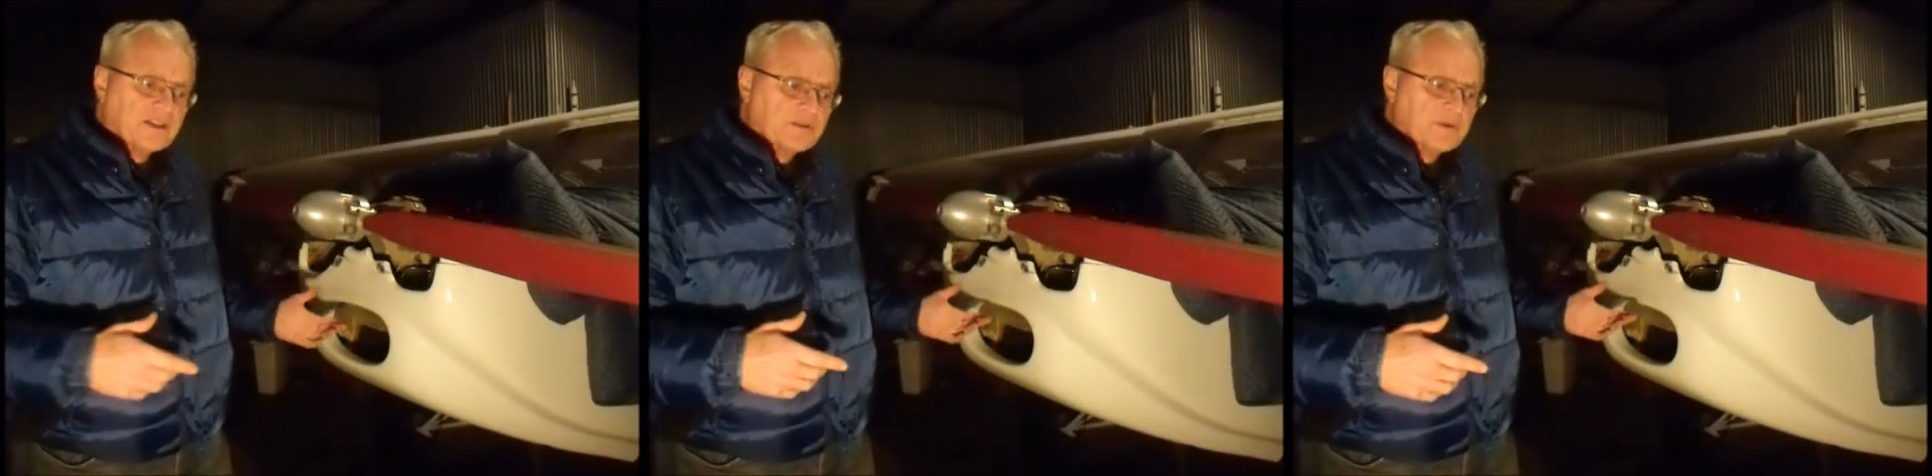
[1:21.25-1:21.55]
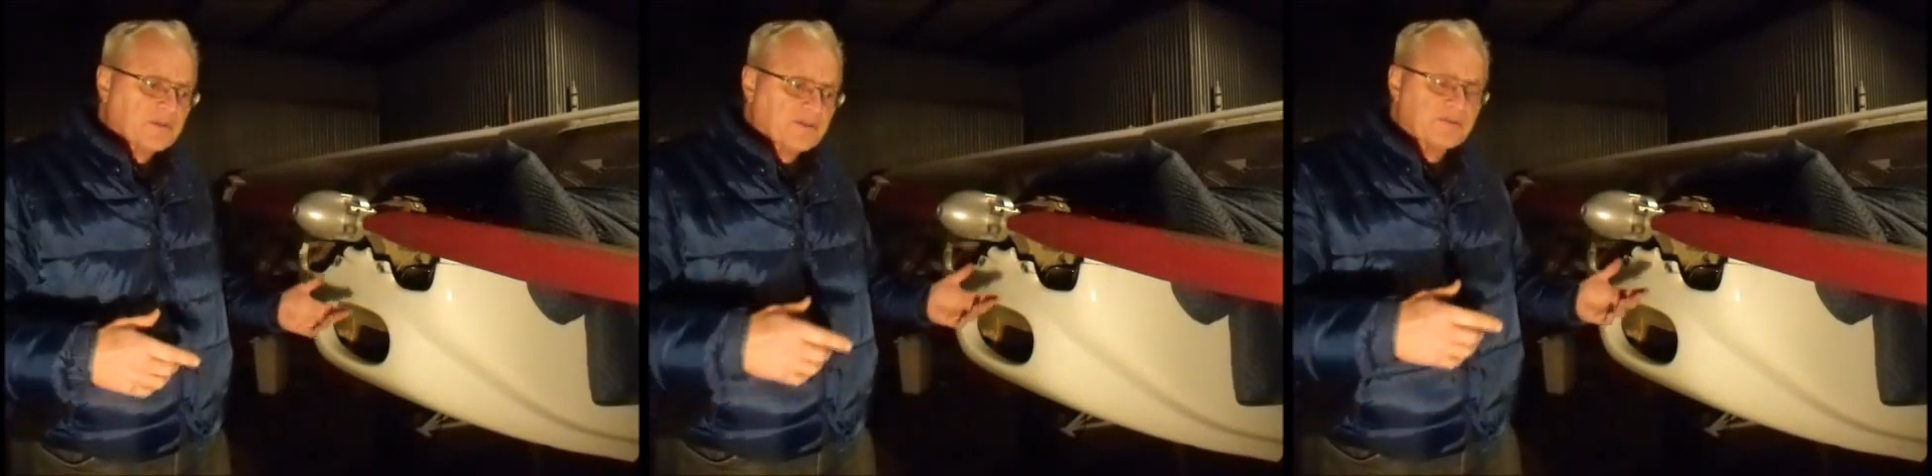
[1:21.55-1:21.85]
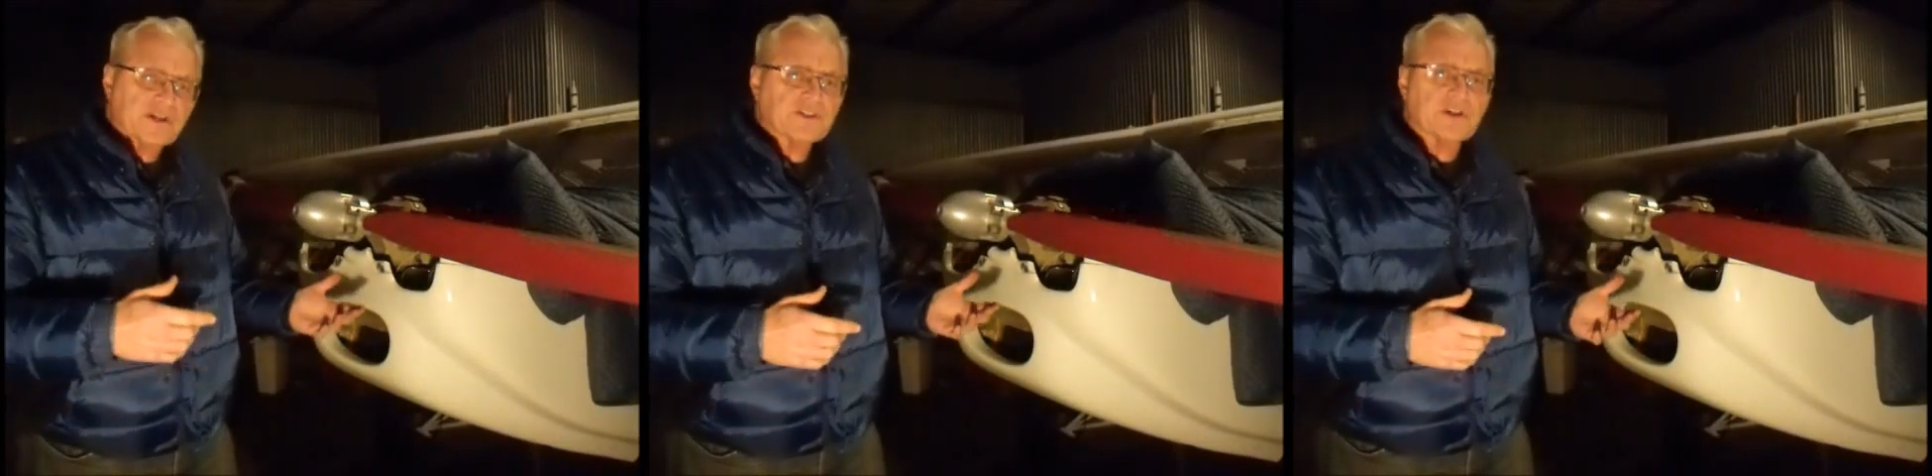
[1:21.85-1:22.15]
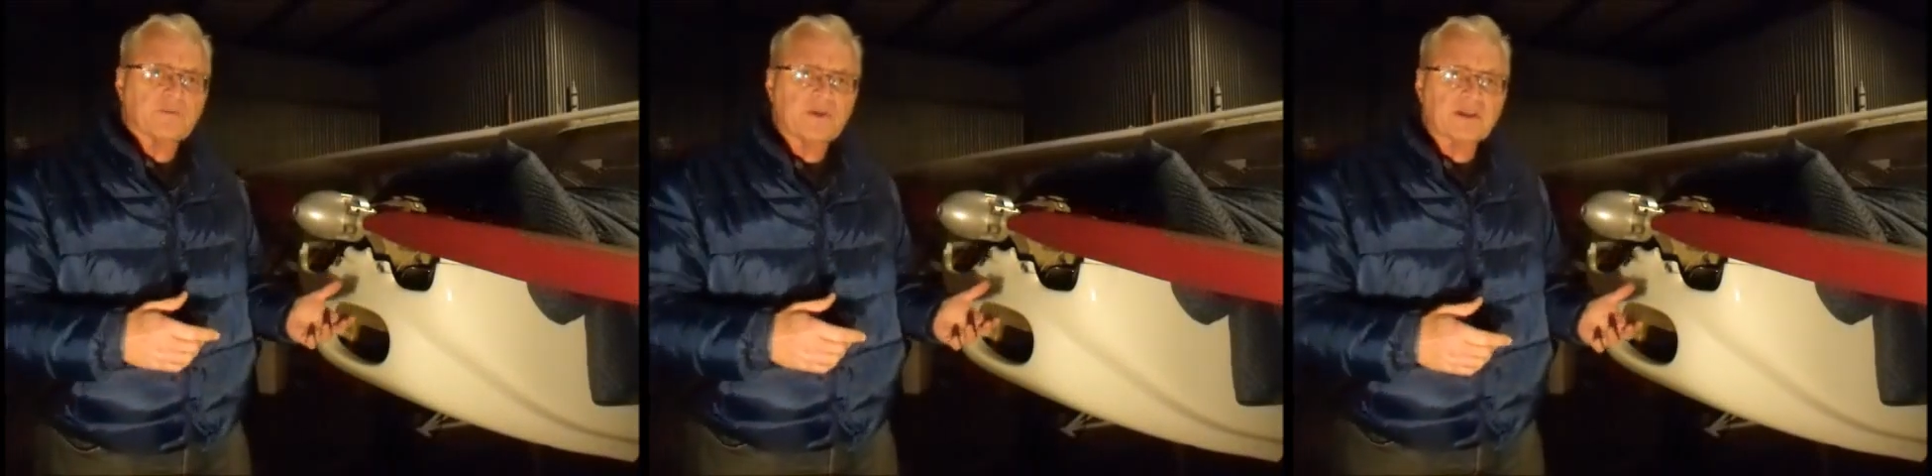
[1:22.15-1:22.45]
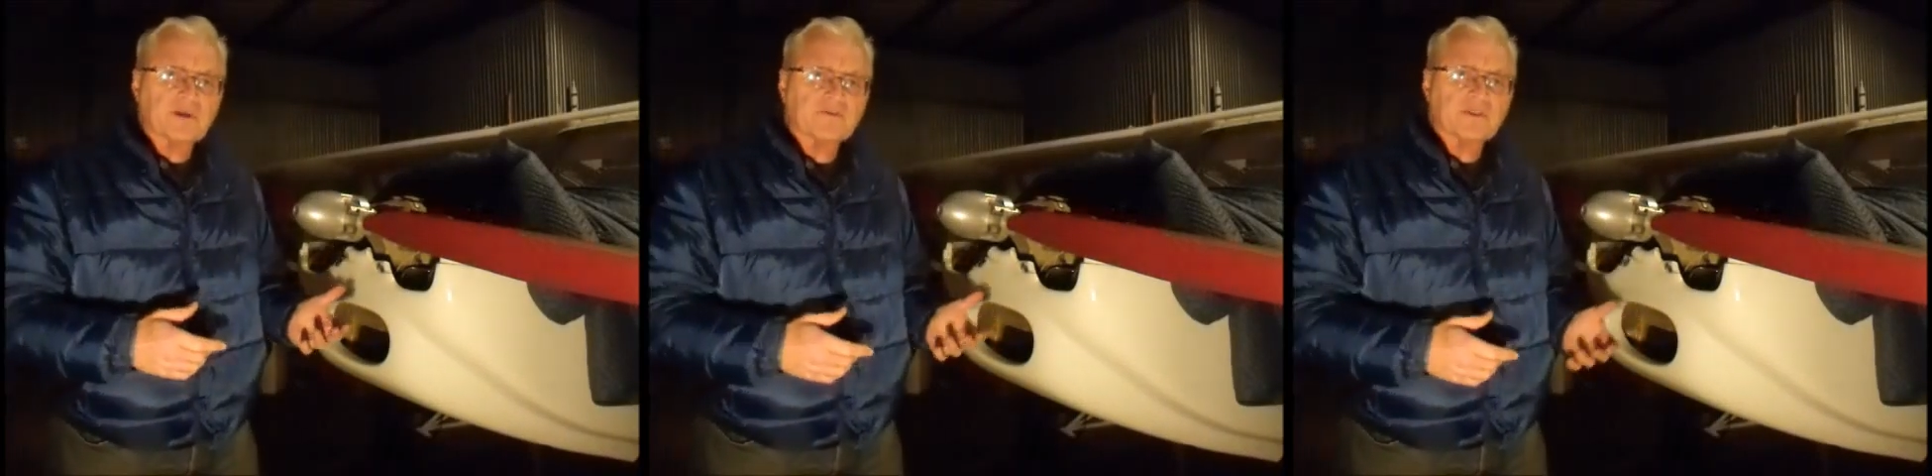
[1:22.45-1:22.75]
That'll be my fresh air
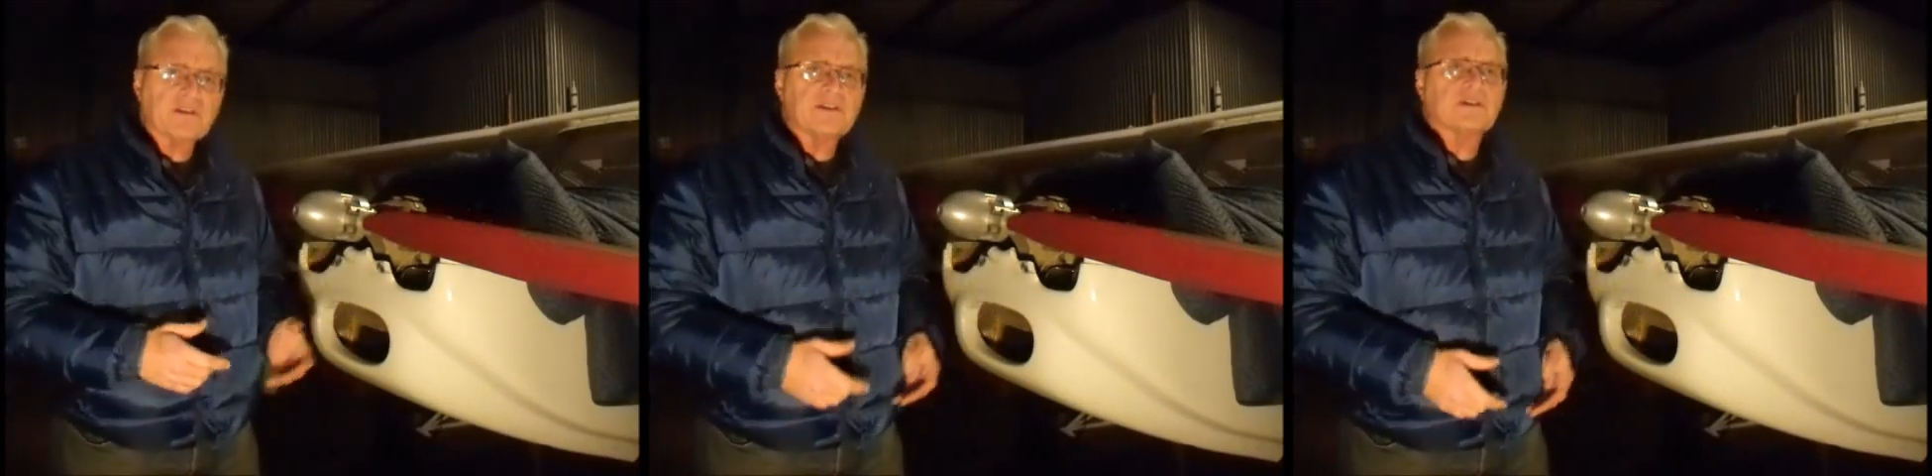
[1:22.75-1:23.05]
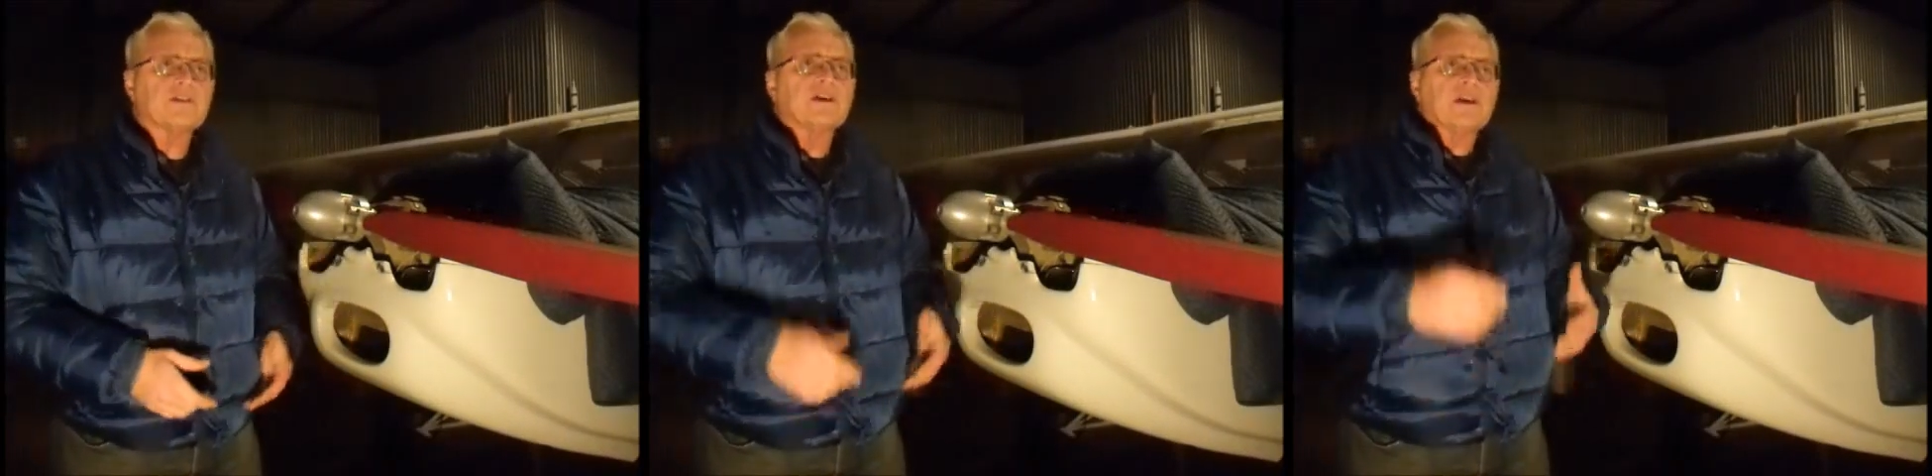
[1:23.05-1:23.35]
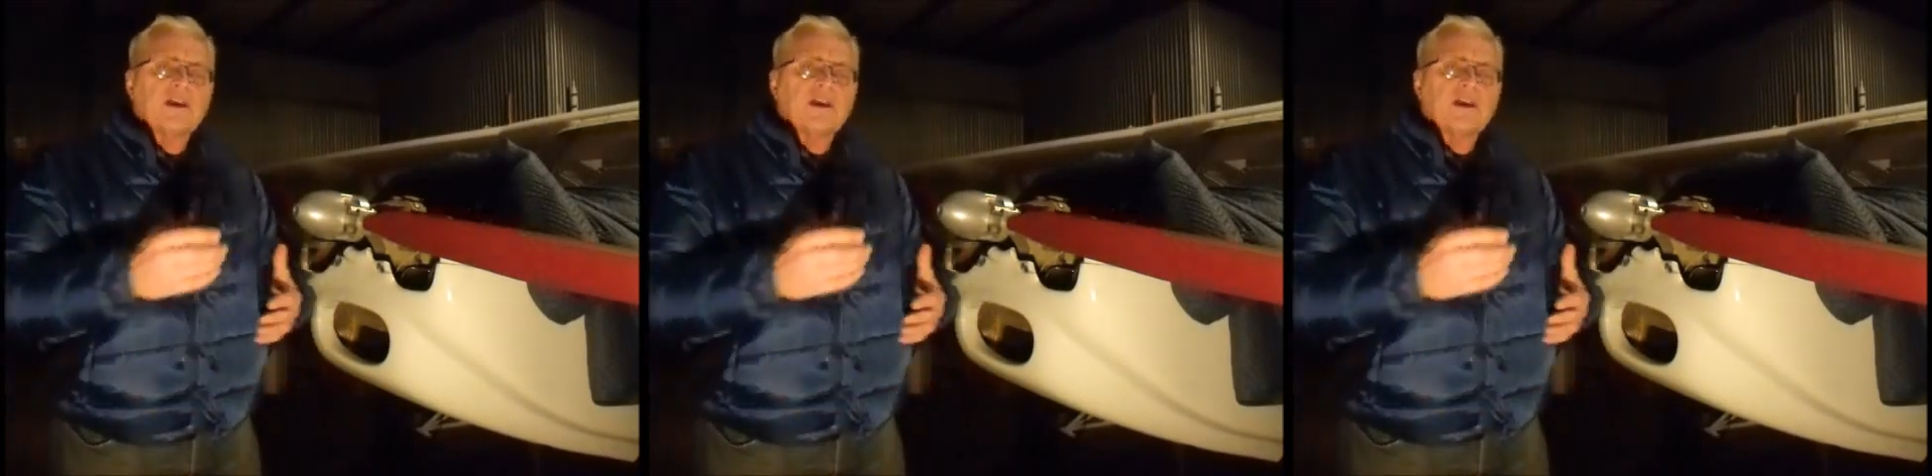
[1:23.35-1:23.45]
pickup for the heater.